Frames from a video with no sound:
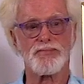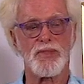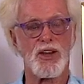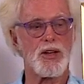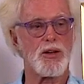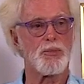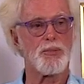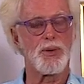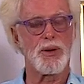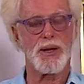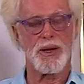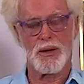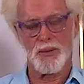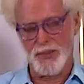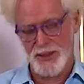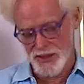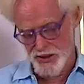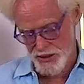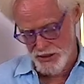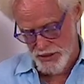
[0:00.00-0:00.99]
Completely
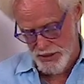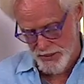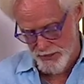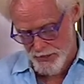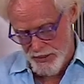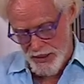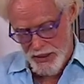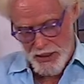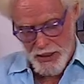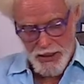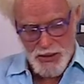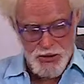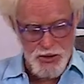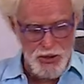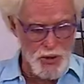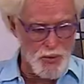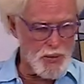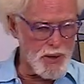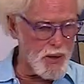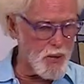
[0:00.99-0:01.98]
messed it up.
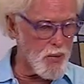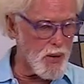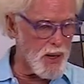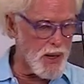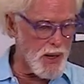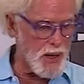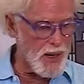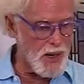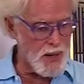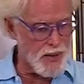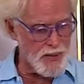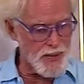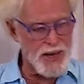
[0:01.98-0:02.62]
So anyway,